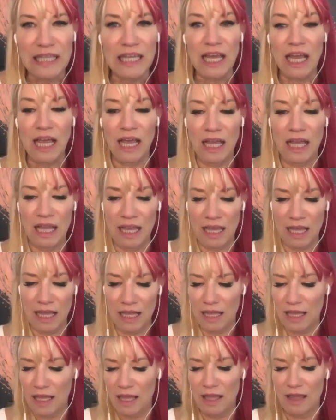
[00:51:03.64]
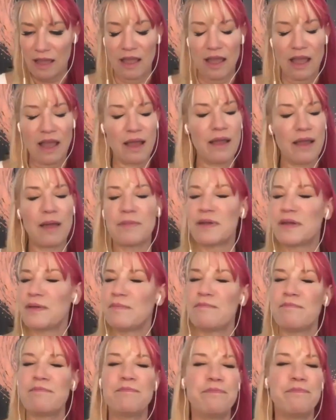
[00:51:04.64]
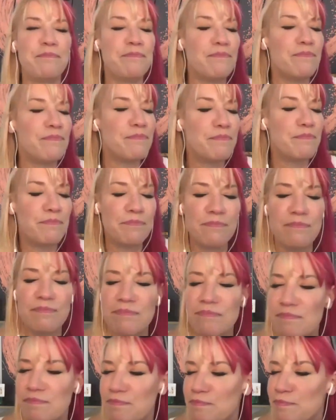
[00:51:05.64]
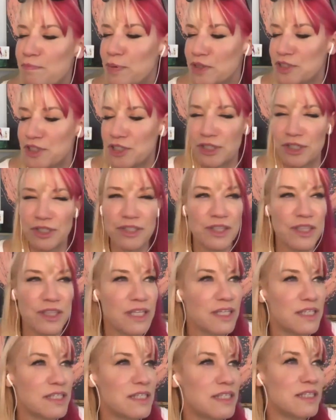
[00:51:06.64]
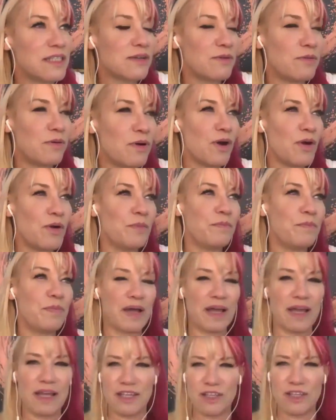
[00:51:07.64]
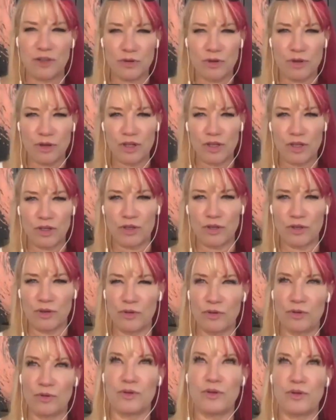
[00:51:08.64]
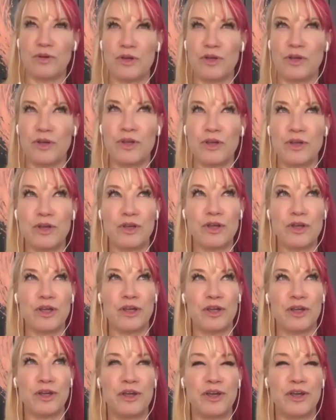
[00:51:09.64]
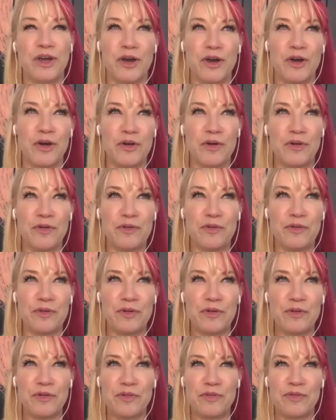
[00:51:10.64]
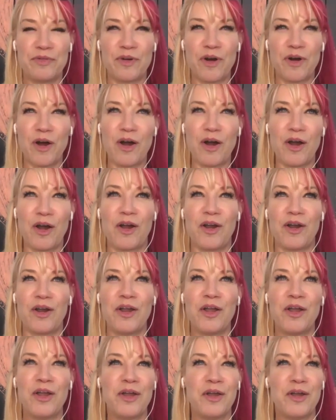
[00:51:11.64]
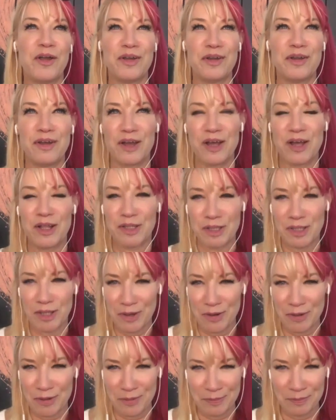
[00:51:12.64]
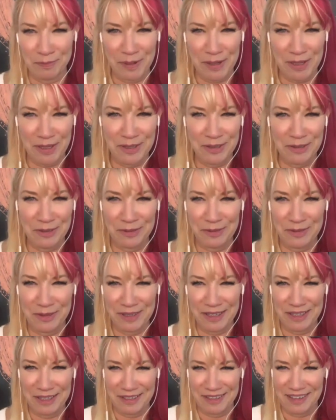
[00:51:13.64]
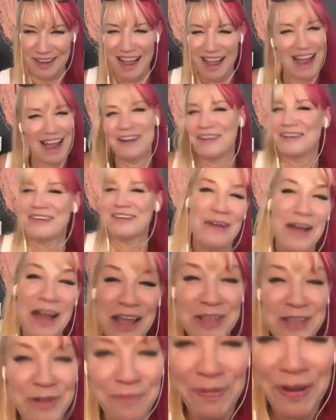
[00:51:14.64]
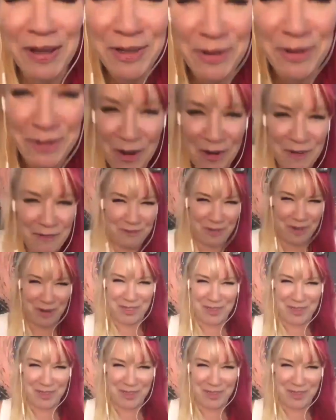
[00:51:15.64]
I'm going to butcher this quote, but you can go far alone, but you can, I don't know. You go further